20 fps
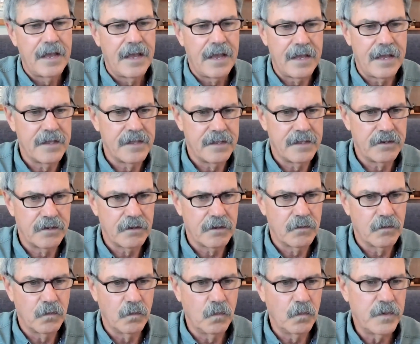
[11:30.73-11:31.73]
And
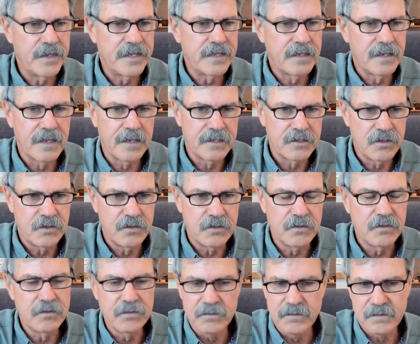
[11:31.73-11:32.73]
we can
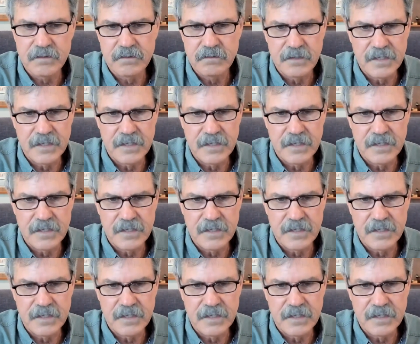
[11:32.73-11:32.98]
use